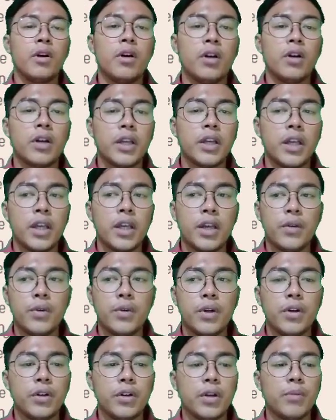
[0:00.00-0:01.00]
Okay,
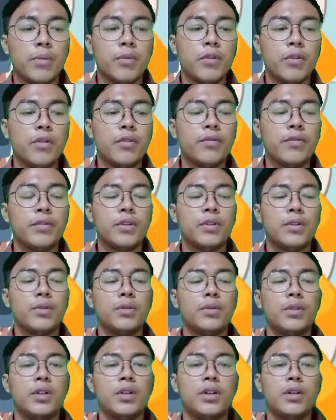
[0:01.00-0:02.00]
we're gonna move
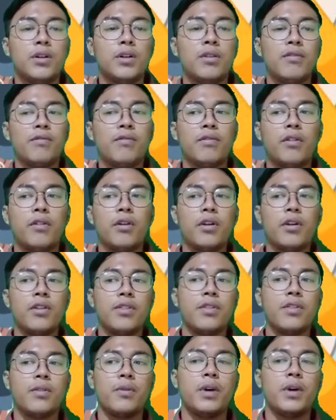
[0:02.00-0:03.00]
to the
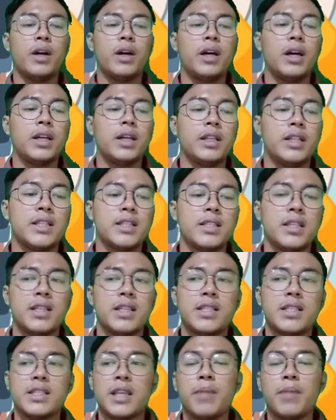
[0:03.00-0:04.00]
fourth one is
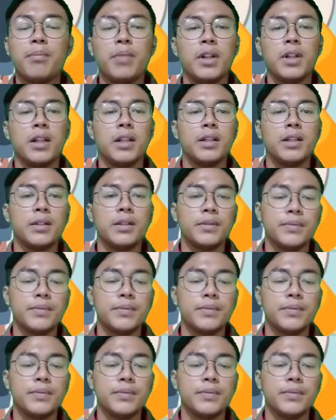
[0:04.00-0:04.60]
example.